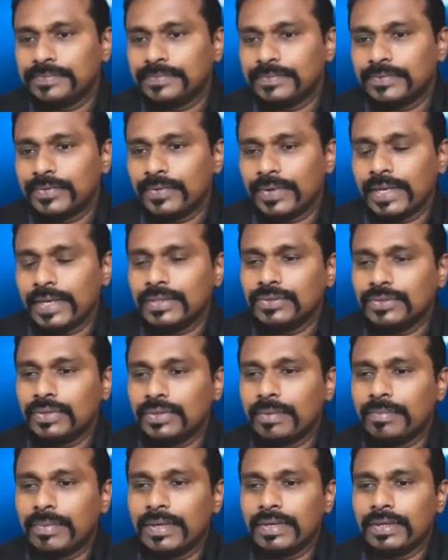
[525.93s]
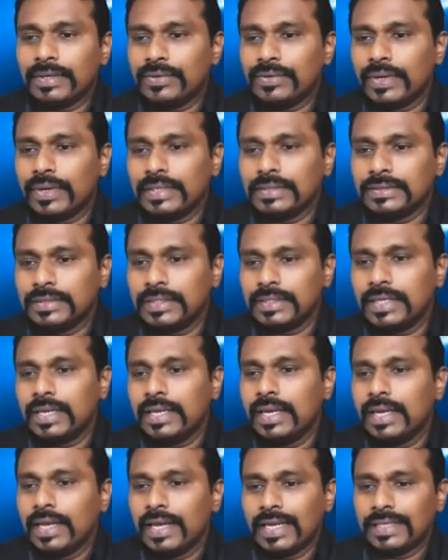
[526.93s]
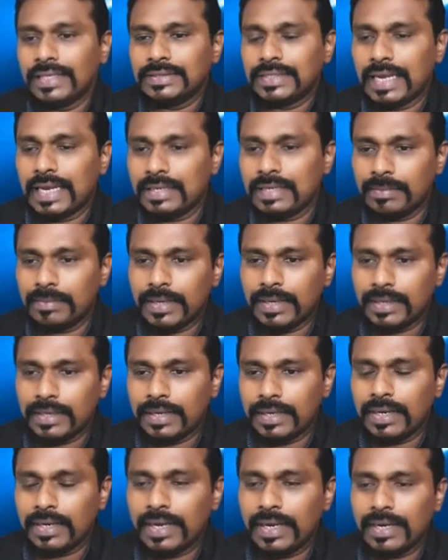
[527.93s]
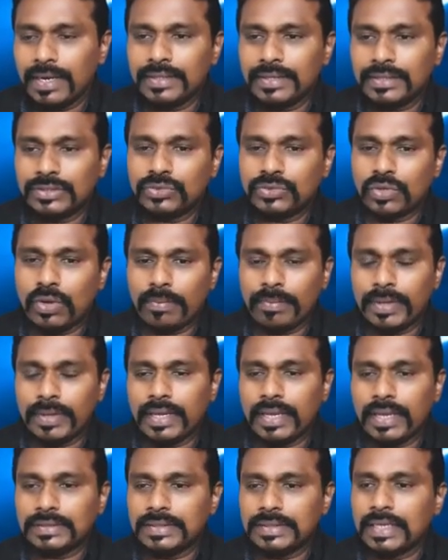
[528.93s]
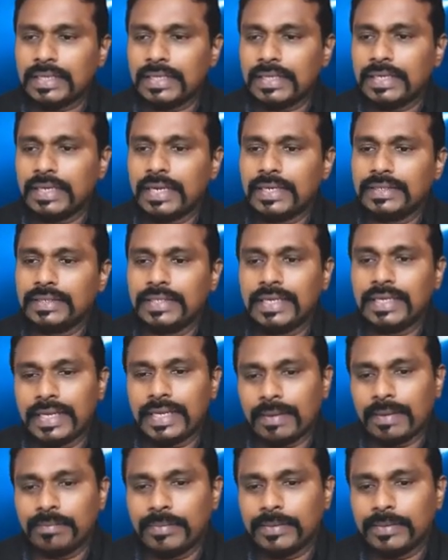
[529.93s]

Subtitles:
Okay, so the printer you can see has calibrated, and it is stopping exactly at the gap.